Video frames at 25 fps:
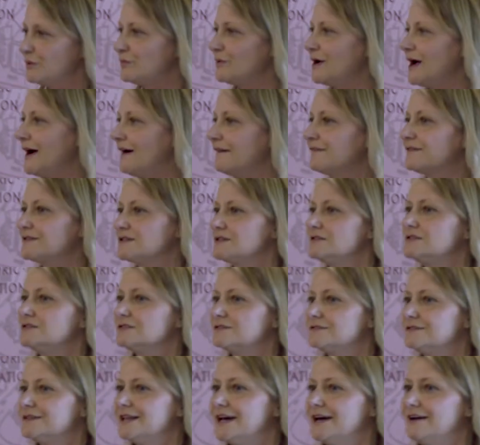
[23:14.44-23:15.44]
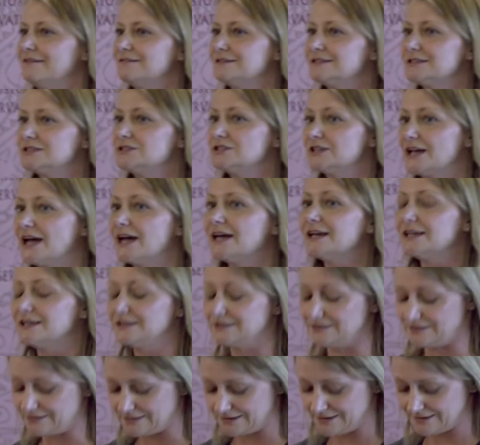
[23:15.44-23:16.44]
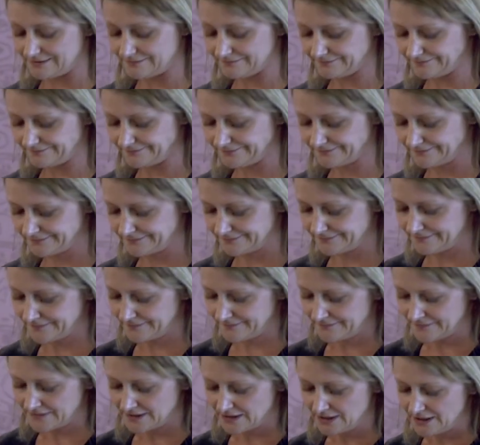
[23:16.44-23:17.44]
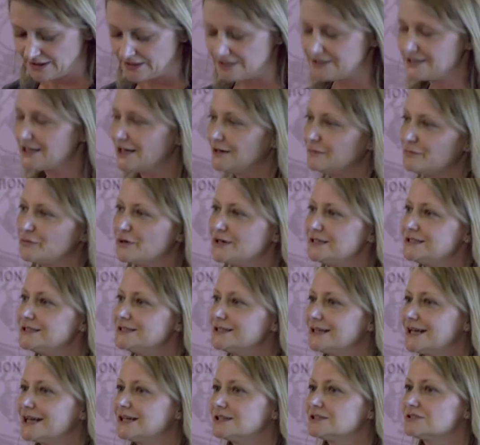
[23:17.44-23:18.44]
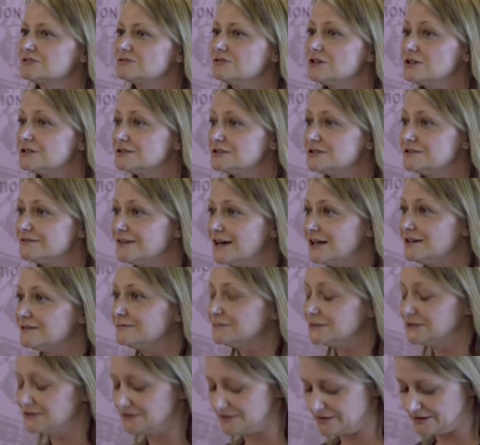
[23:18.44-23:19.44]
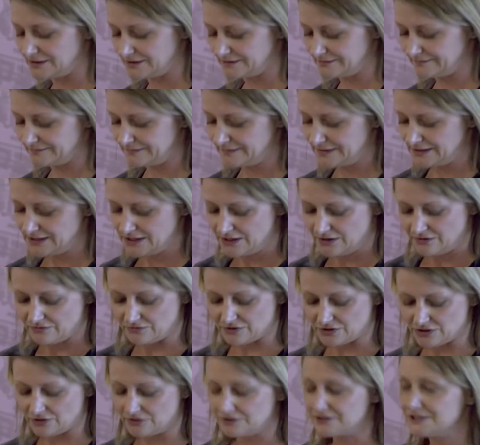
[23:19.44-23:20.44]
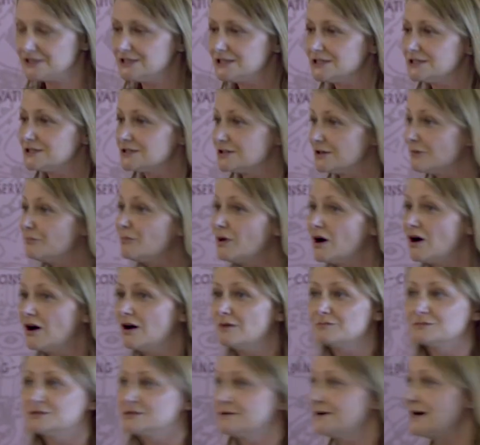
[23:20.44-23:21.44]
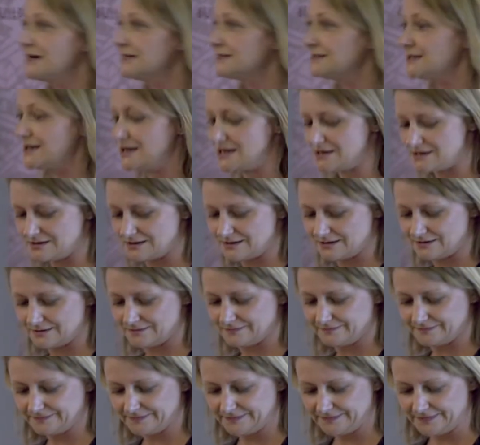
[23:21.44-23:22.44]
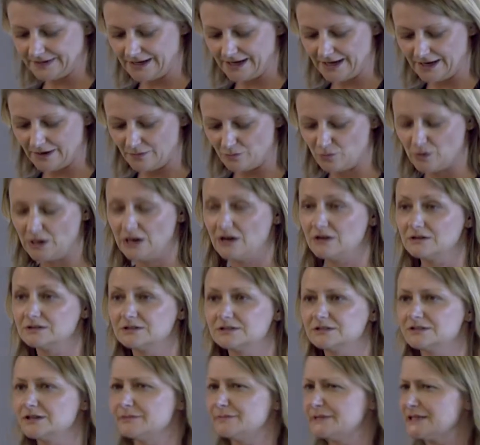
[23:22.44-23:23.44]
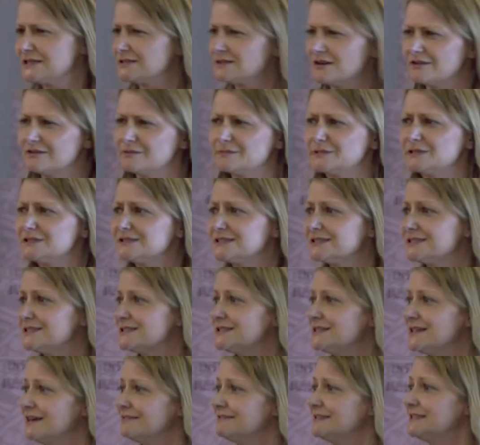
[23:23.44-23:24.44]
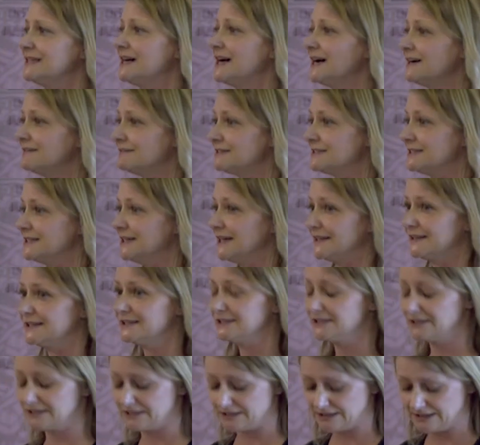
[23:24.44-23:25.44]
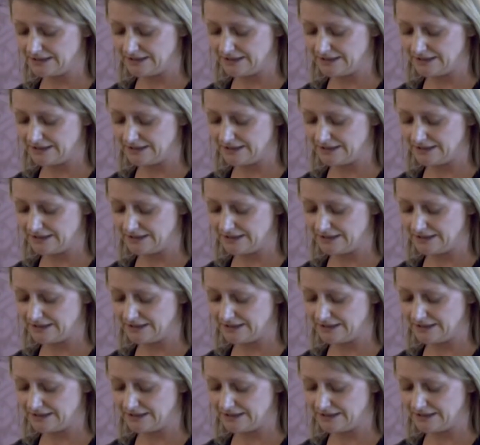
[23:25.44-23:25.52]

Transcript: but we have to look for the heritage gains. The celebrated King's Cross development resulted in some harm to assets. We lost some historic buildings in their entirety, I think.